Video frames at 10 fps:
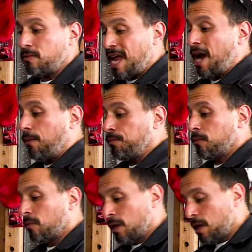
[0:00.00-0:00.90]
Now,
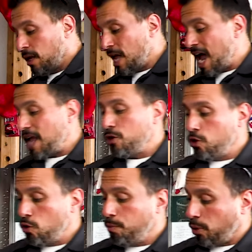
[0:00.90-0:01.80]
can
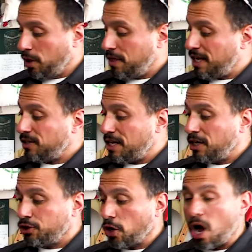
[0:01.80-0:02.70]
you put this in
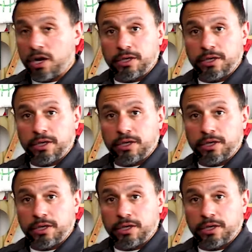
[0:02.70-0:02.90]
a chuck,